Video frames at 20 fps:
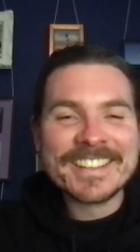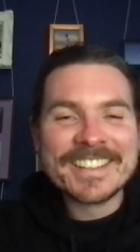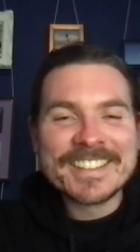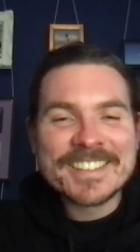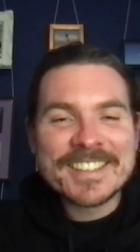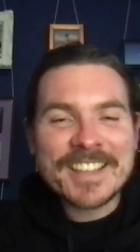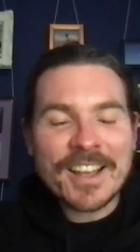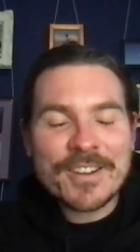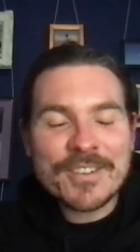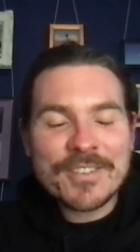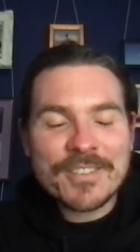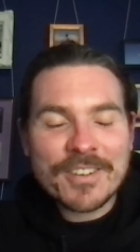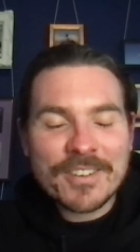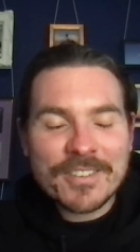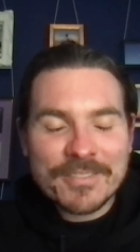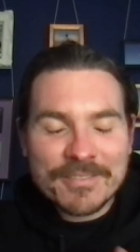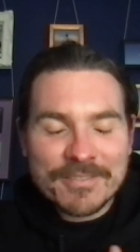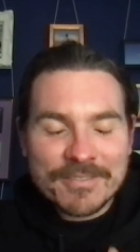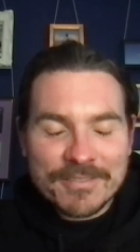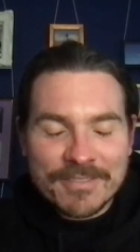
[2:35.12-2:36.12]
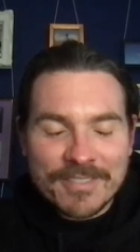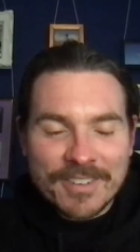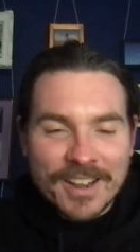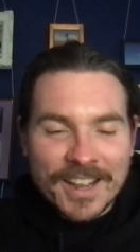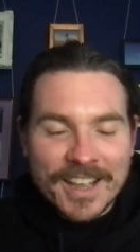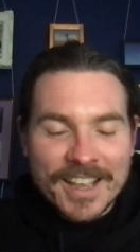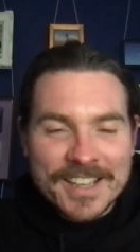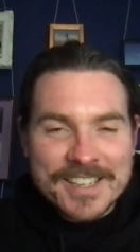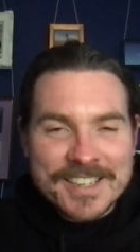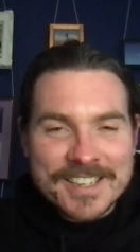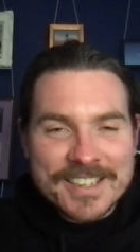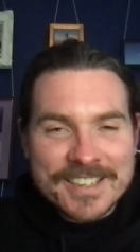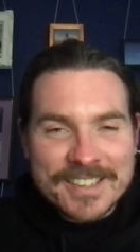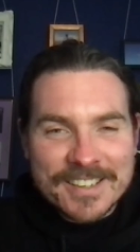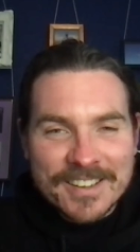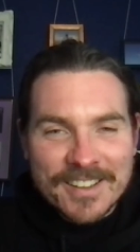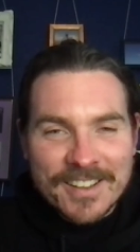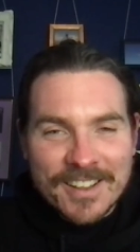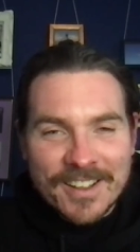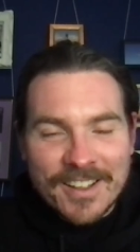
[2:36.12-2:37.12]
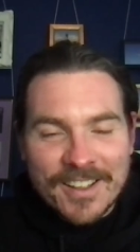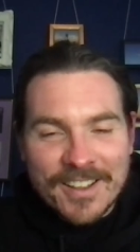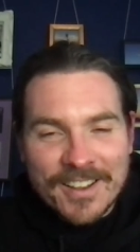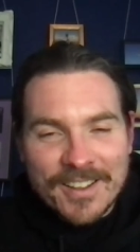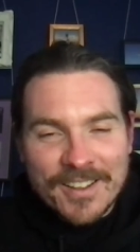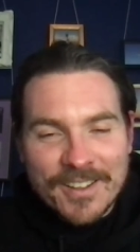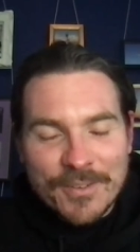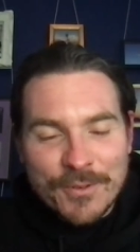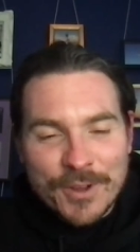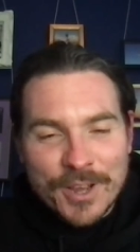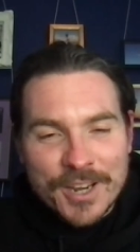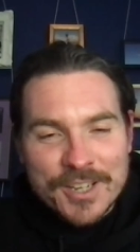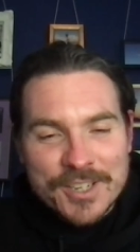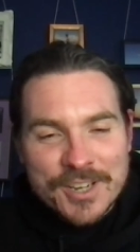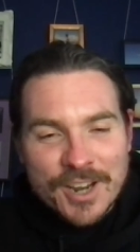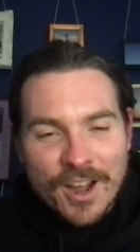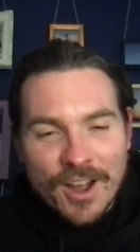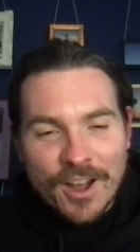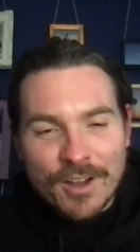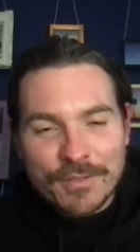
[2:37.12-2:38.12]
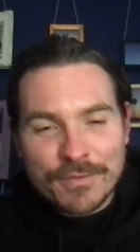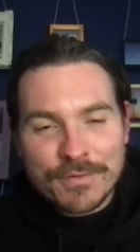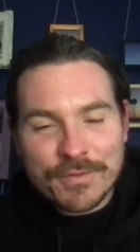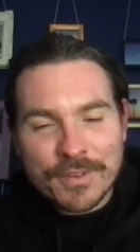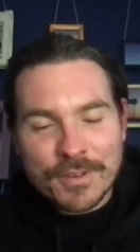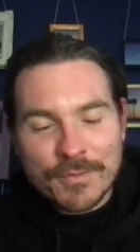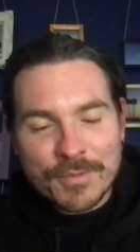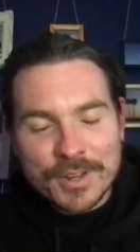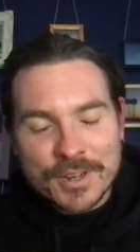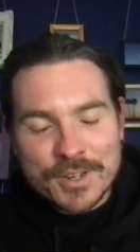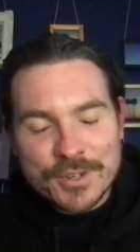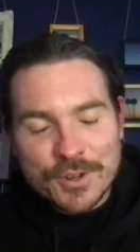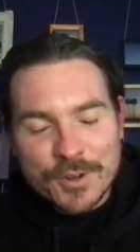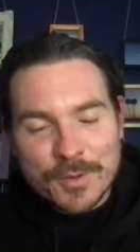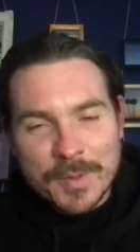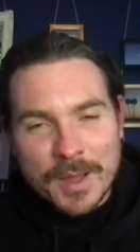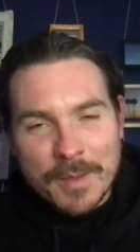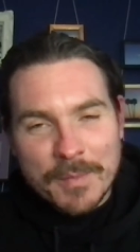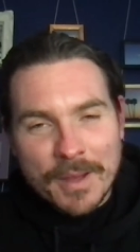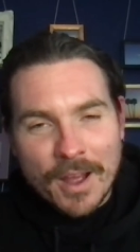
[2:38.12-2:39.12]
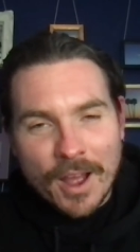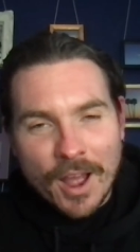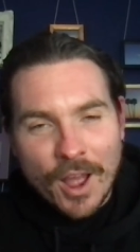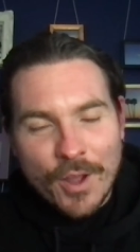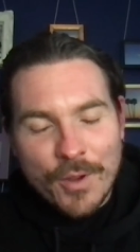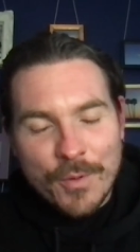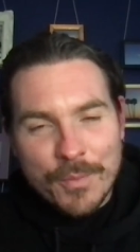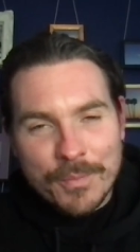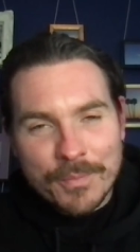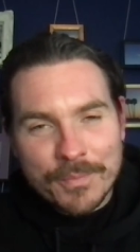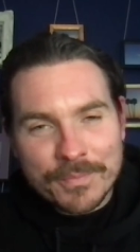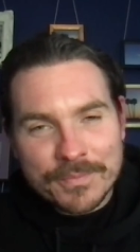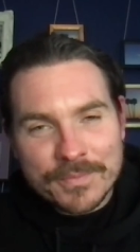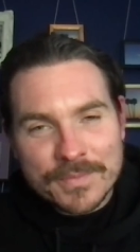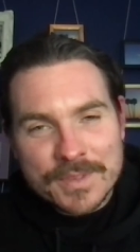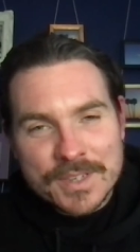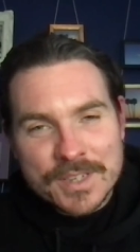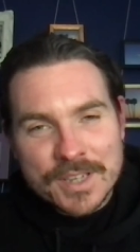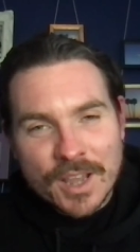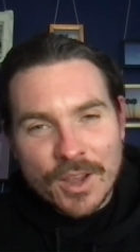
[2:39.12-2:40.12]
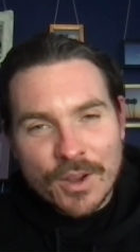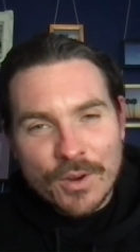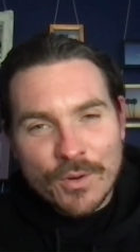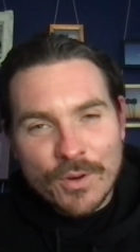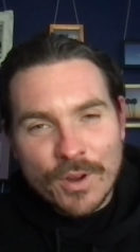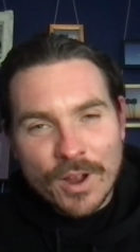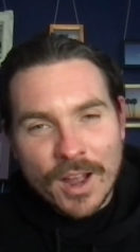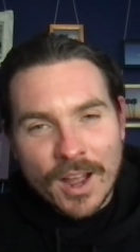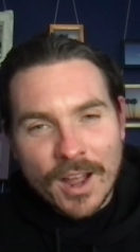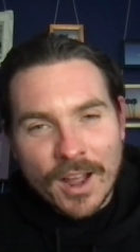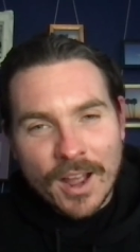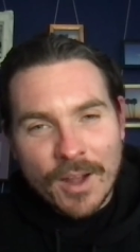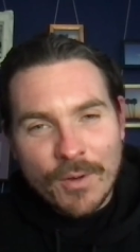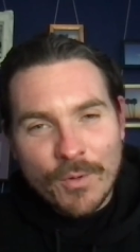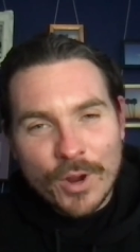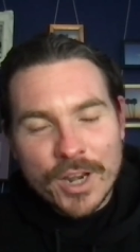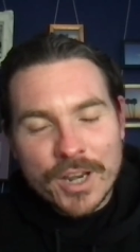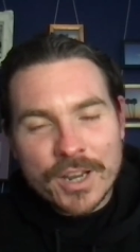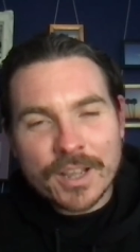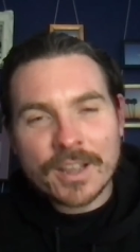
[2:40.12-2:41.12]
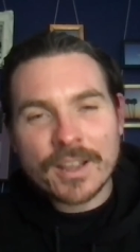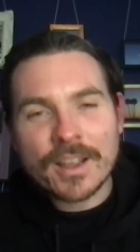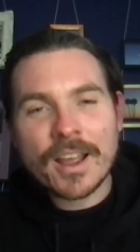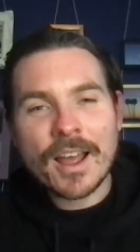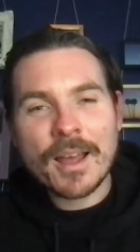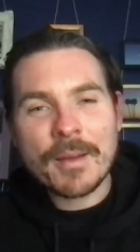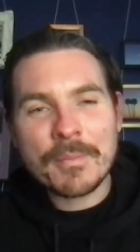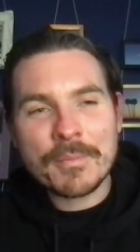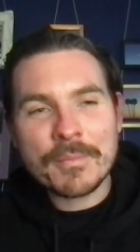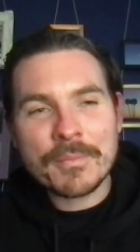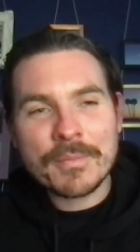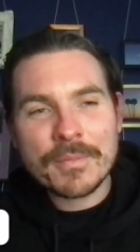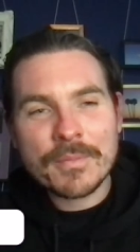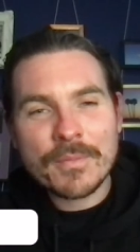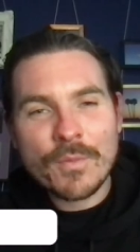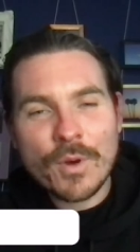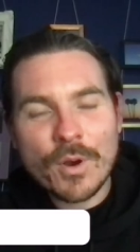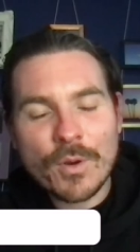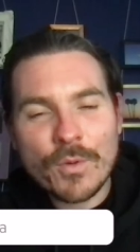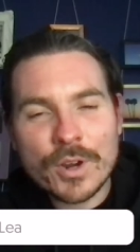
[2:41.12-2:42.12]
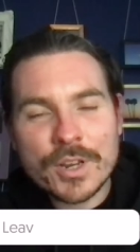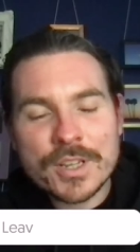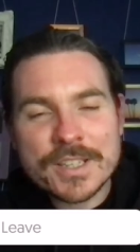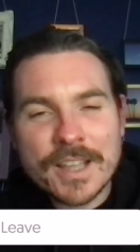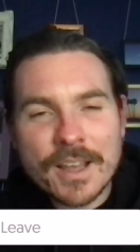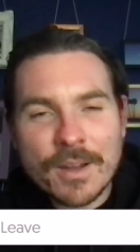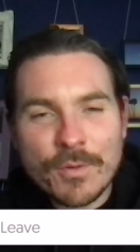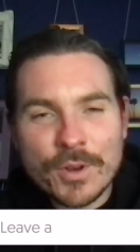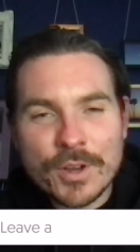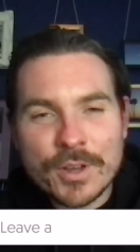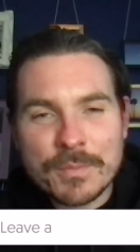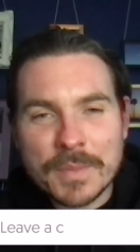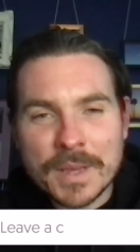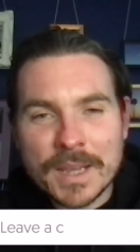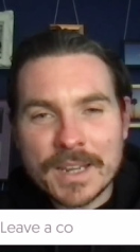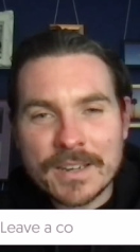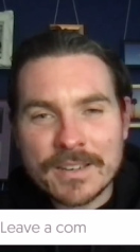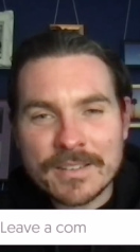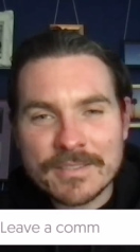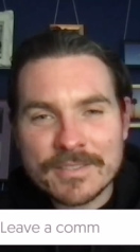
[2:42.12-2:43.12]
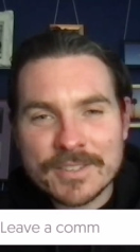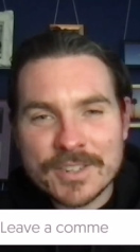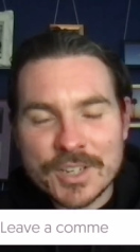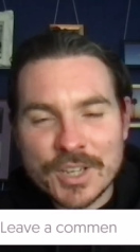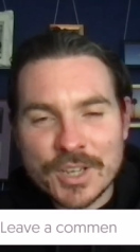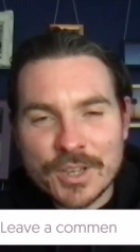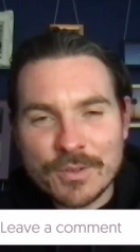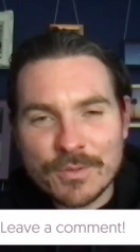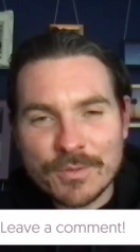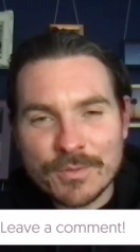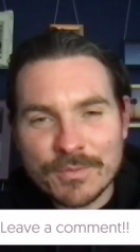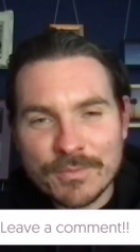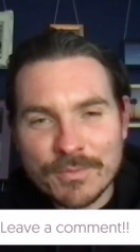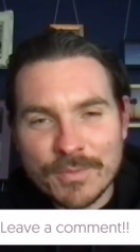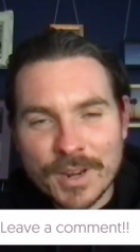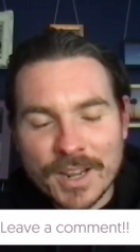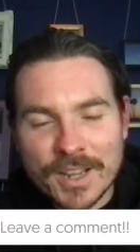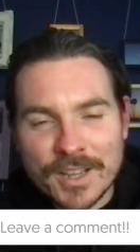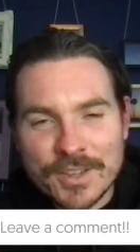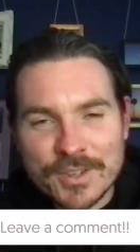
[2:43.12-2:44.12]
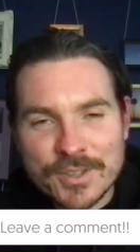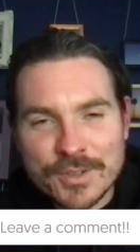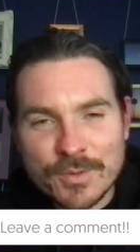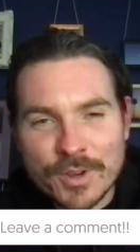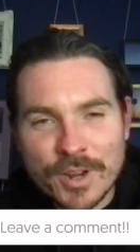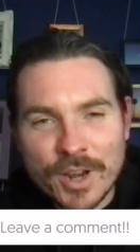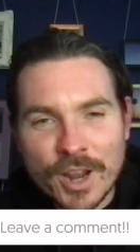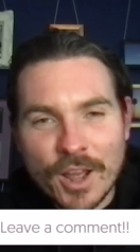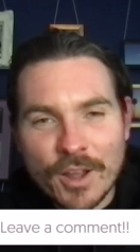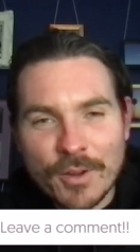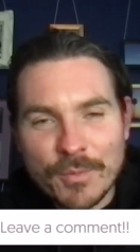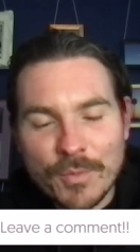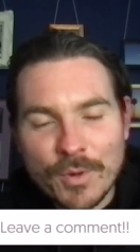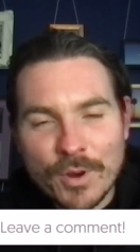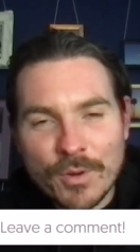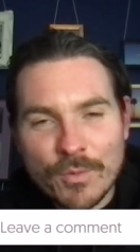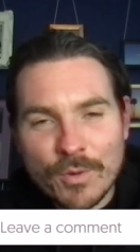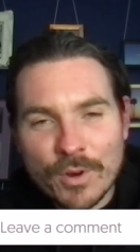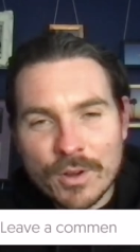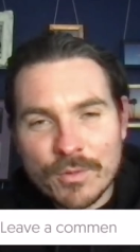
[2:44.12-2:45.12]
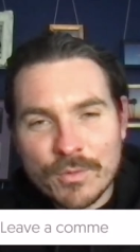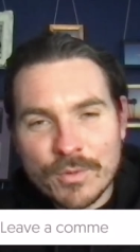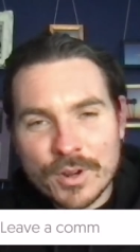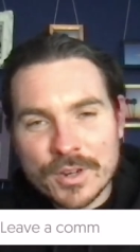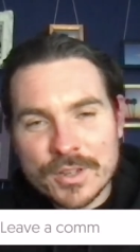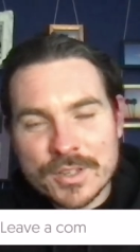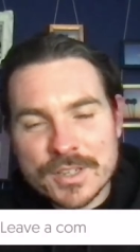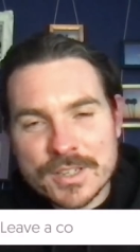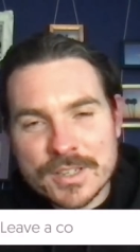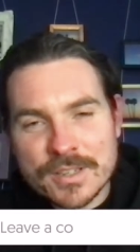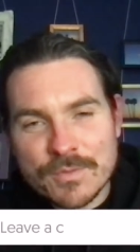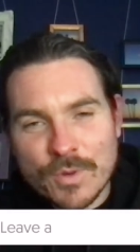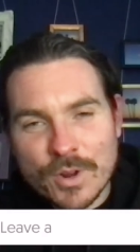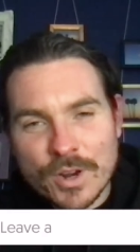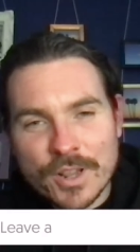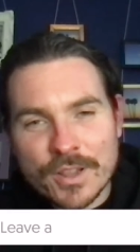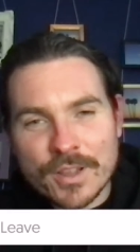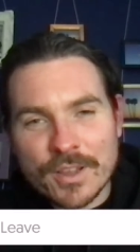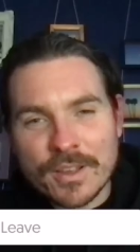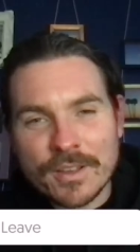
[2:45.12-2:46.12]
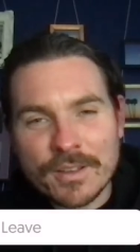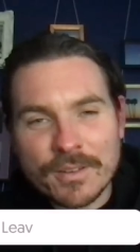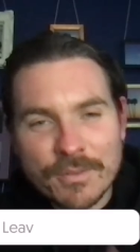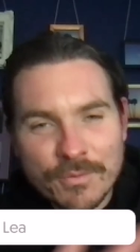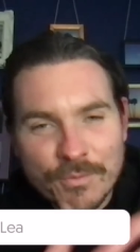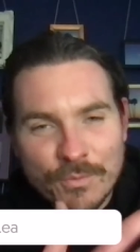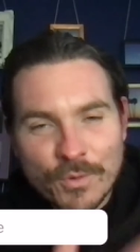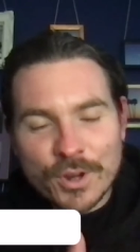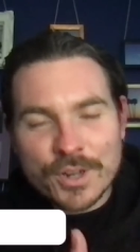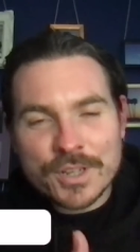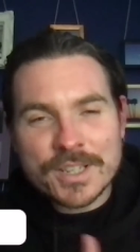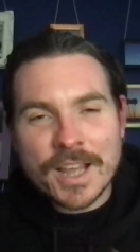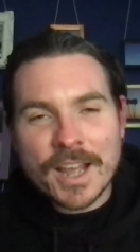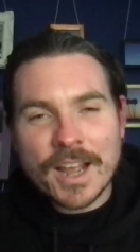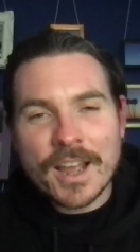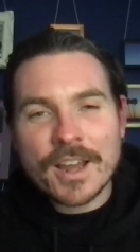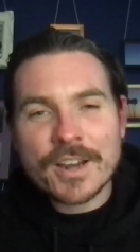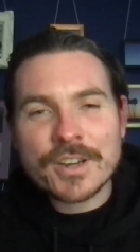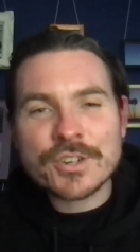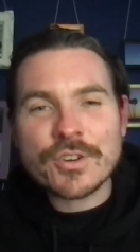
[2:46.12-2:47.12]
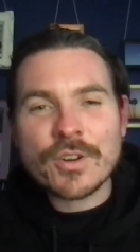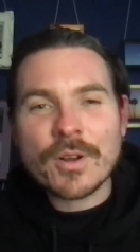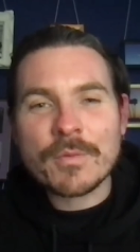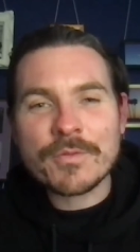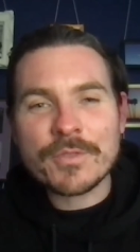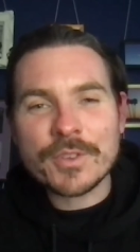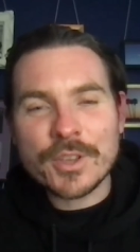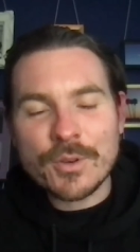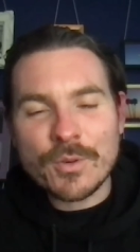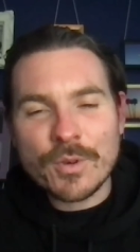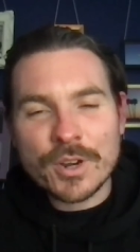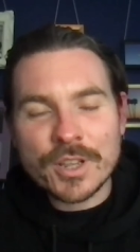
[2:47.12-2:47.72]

So I guess we're going to start off and we're going to talk a bit about home. So I, I wonder, um, what, what does that word mean to you when I use the word home? What, what, what's, what, are the, what does that conjure up for you?